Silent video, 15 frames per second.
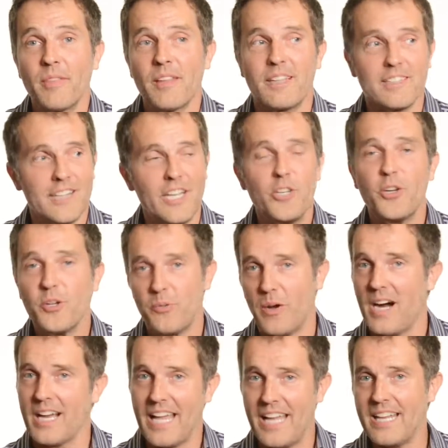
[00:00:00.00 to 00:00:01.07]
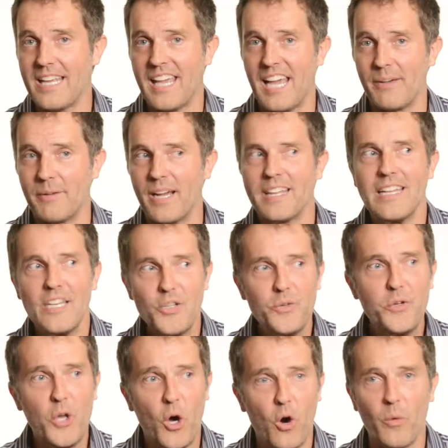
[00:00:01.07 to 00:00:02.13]
Because then you can rock any camera and then you
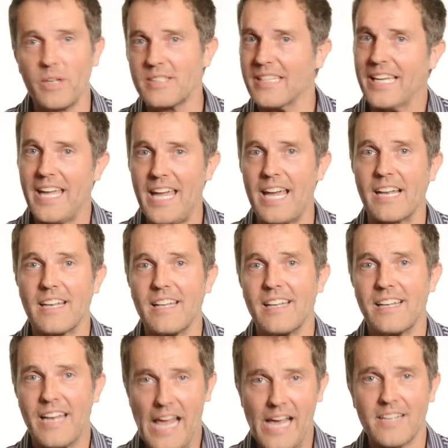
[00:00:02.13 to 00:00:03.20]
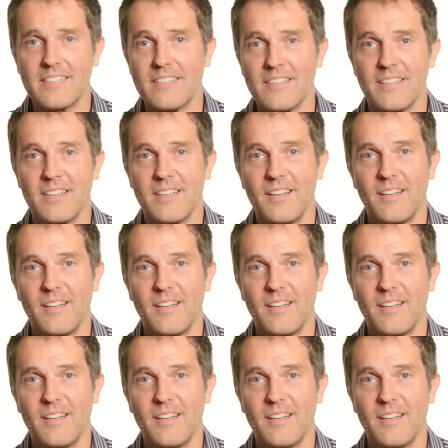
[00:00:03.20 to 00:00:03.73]
know what to get next.